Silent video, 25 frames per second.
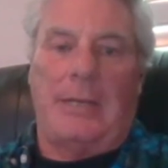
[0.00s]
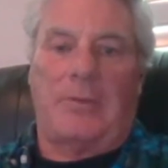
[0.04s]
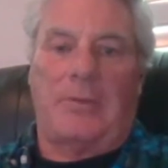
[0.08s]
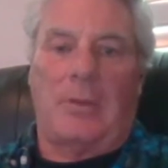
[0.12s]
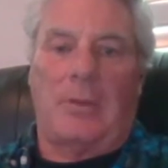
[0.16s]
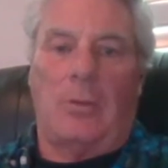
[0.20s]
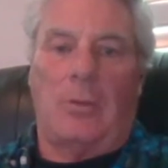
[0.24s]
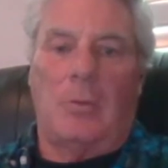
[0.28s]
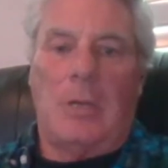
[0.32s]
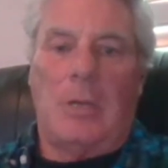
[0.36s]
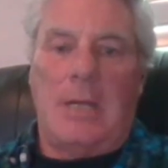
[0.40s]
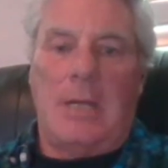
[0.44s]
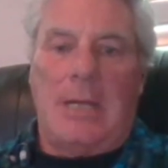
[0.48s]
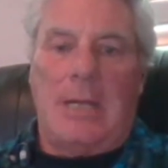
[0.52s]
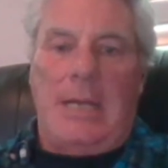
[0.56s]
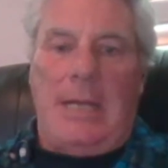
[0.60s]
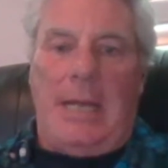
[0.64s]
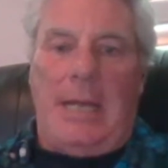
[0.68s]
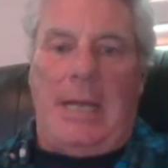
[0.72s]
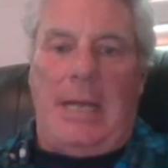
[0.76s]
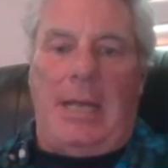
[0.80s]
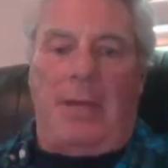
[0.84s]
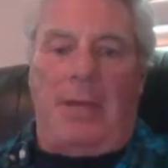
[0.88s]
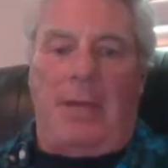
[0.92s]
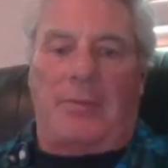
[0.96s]
So
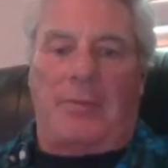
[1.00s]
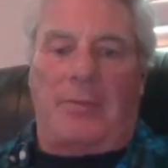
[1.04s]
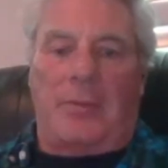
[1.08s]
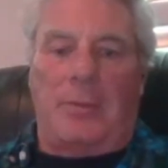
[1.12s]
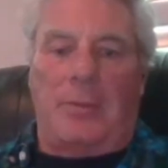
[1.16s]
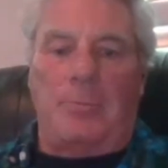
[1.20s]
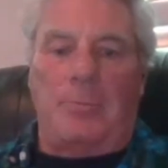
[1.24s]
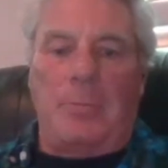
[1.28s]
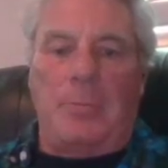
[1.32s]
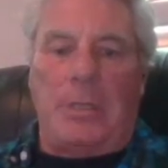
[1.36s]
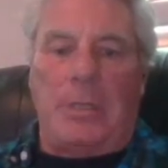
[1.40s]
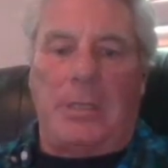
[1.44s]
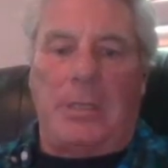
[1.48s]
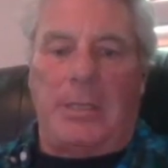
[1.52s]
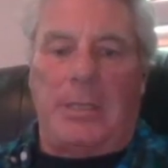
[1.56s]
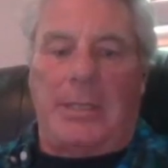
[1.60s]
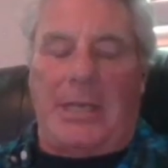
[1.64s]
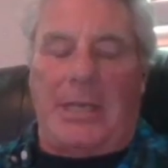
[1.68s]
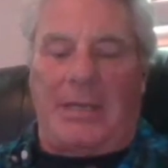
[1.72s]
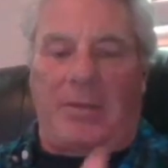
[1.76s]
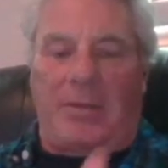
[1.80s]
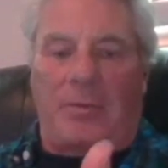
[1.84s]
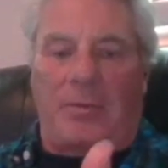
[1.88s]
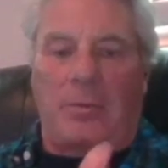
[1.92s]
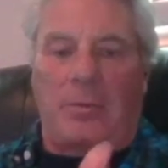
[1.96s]
as the media
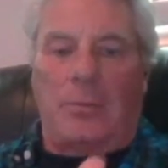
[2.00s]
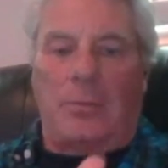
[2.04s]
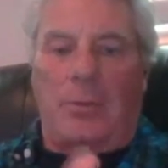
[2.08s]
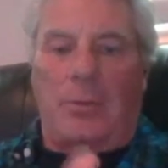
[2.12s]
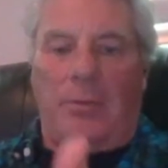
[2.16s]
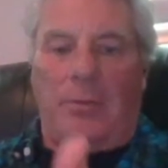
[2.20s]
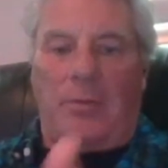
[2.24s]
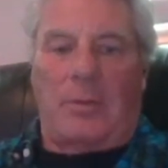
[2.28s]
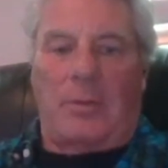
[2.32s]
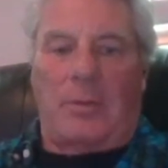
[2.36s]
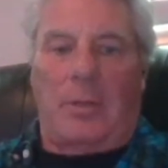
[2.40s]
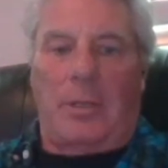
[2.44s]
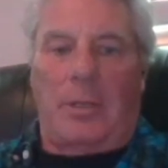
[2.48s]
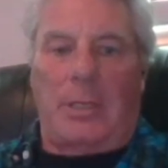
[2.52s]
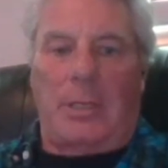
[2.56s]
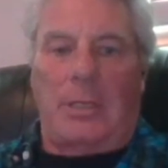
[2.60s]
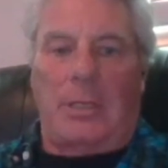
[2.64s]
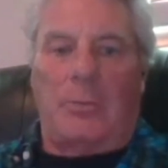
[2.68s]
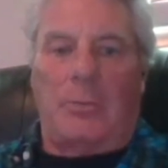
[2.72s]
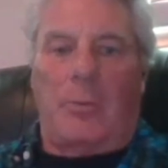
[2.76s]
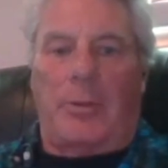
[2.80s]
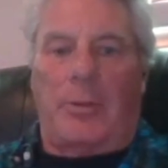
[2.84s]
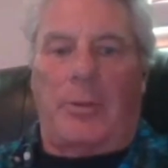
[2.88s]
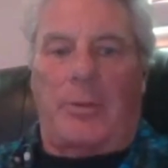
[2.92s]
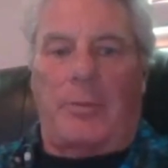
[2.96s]
that students study,
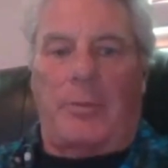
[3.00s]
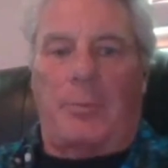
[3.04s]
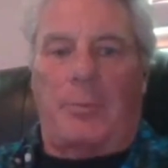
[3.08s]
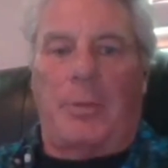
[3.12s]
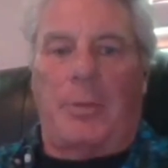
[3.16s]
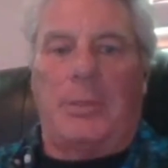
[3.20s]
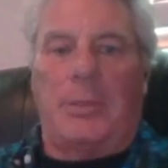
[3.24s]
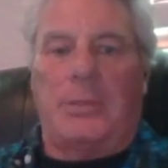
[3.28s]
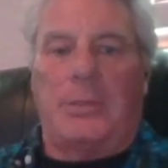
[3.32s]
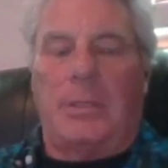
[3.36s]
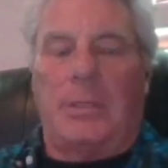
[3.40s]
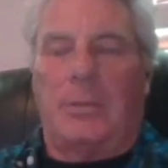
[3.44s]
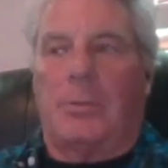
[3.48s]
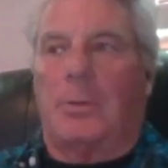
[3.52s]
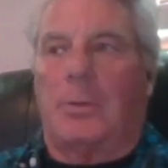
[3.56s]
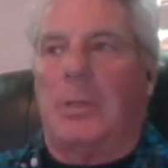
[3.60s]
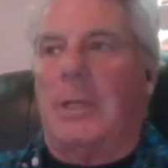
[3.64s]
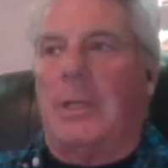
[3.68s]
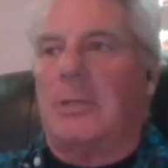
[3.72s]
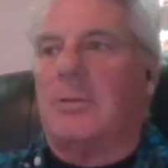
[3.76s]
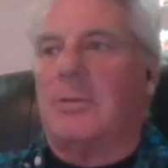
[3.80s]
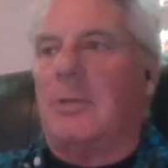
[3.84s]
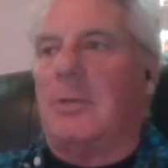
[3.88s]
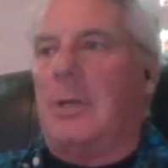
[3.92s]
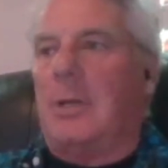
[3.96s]
whether it's printed or
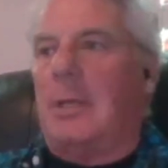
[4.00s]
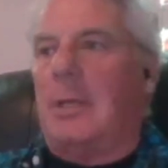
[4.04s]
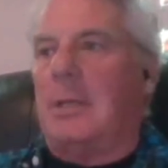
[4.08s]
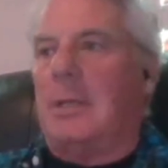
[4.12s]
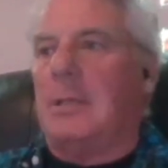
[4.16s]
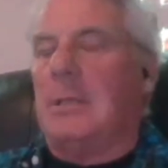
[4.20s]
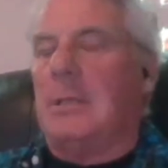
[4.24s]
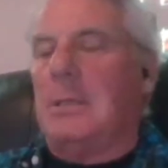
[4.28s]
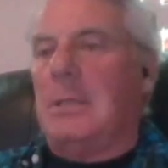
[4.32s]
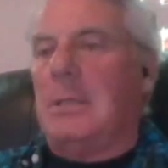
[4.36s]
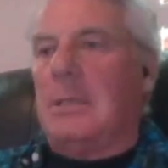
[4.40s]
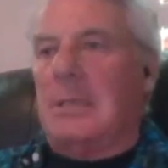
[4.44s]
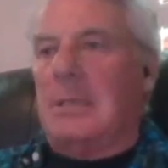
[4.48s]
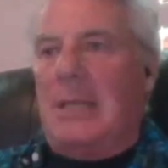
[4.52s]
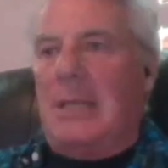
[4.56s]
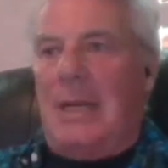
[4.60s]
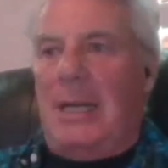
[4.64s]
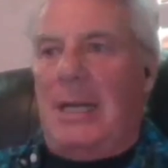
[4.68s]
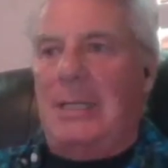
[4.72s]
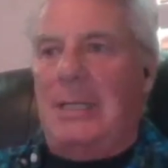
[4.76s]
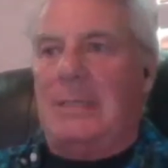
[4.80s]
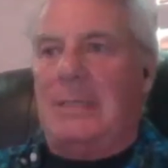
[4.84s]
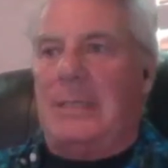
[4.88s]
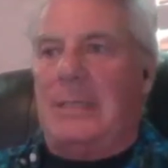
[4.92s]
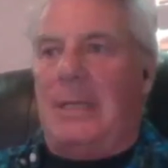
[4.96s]
electronic
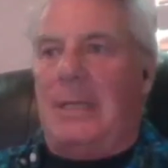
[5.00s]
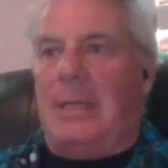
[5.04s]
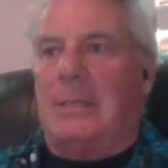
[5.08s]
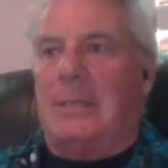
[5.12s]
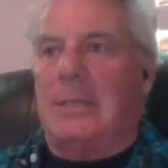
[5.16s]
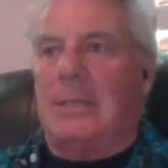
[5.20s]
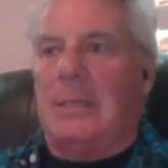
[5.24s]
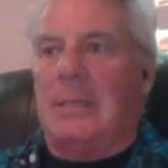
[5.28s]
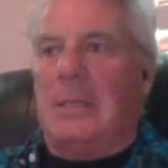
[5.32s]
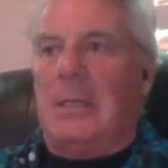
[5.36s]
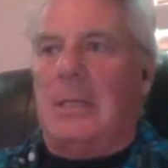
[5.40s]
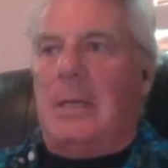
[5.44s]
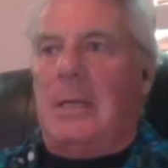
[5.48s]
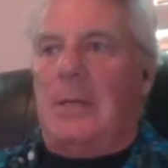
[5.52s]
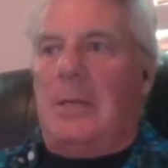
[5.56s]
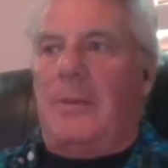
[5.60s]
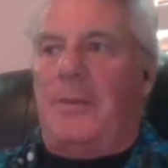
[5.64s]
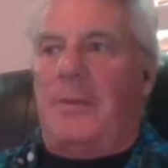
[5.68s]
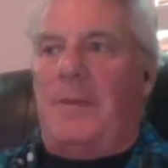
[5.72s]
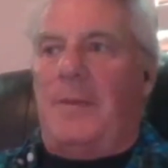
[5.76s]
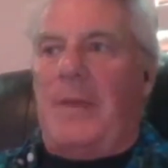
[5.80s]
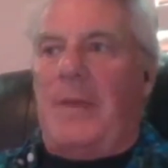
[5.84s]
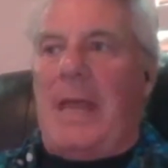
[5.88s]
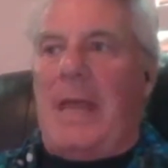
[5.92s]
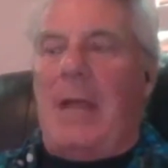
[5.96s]
content,
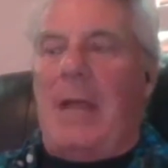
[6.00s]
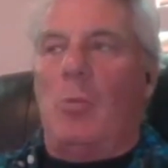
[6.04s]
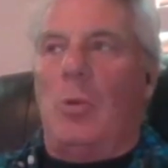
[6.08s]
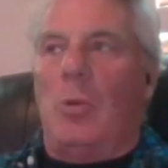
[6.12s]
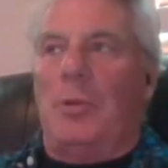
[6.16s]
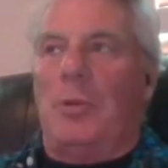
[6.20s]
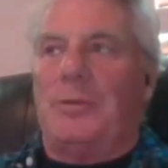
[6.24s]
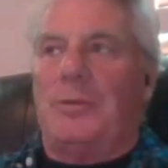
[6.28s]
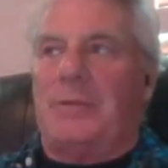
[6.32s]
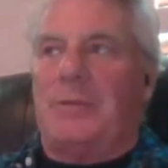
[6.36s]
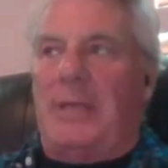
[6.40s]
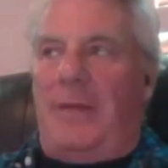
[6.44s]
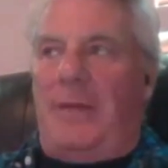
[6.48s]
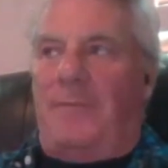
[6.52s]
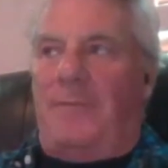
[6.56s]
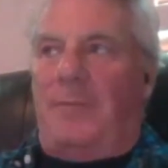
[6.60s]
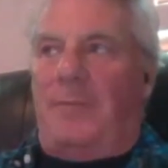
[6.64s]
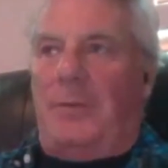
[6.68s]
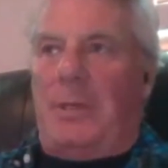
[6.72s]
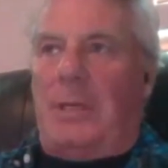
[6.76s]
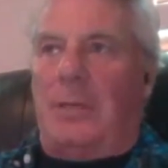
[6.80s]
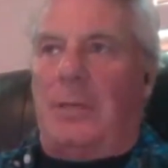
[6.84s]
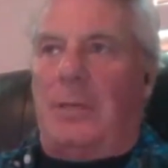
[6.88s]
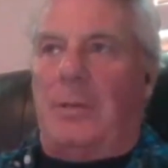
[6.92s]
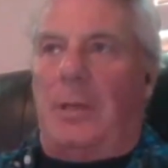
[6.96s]
that will
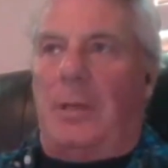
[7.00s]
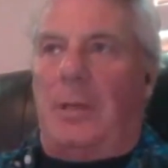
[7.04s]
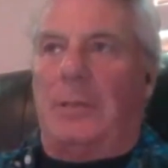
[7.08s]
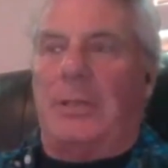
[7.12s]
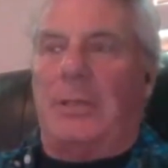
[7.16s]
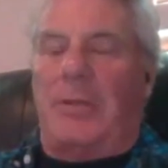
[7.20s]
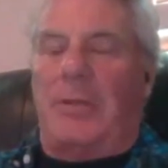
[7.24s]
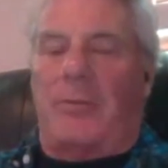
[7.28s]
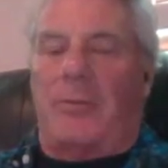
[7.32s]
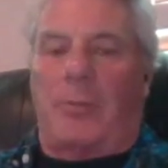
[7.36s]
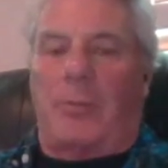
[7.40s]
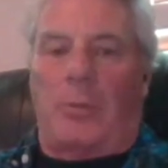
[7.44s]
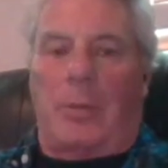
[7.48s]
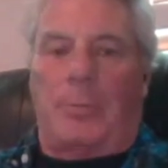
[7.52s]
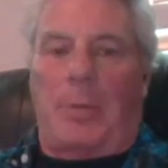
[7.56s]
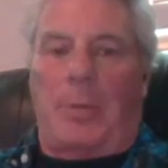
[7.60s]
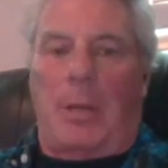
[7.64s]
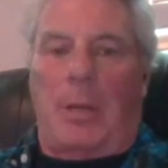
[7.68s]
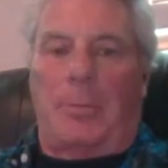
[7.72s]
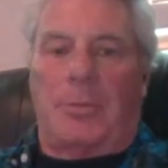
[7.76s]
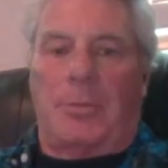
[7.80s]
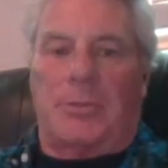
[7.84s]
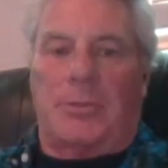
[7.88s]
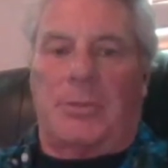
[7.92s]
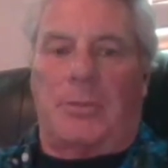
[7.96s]
definitely, at least through the
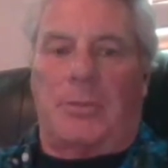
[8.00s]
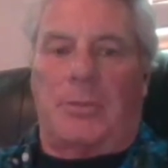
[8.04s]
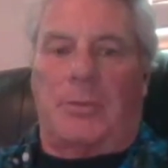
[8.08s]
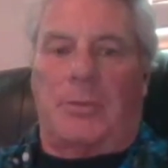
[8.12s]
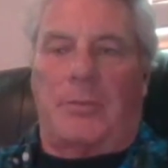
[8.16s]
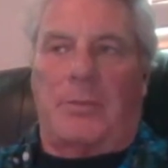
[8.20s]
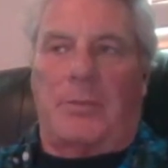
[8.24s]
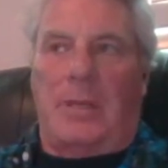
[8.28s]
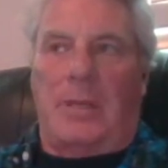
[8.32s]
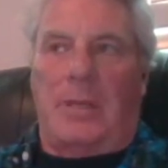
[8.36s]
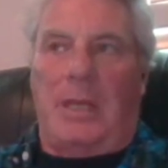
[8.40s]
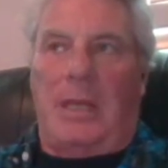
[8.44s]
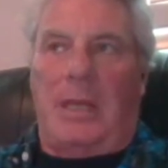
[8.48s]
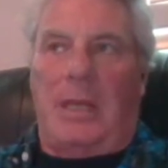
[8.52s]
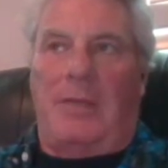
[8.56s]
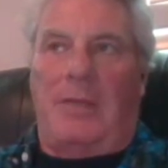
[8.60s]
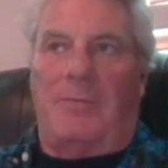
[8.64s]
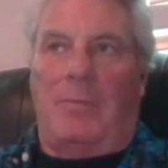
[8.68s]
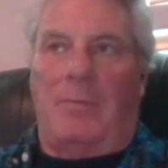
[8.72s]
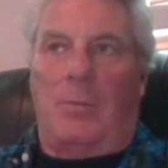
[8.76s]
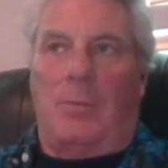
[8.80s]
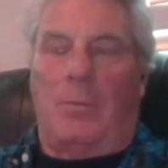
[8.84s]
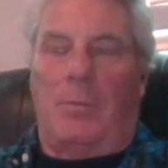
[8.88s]
publishers, have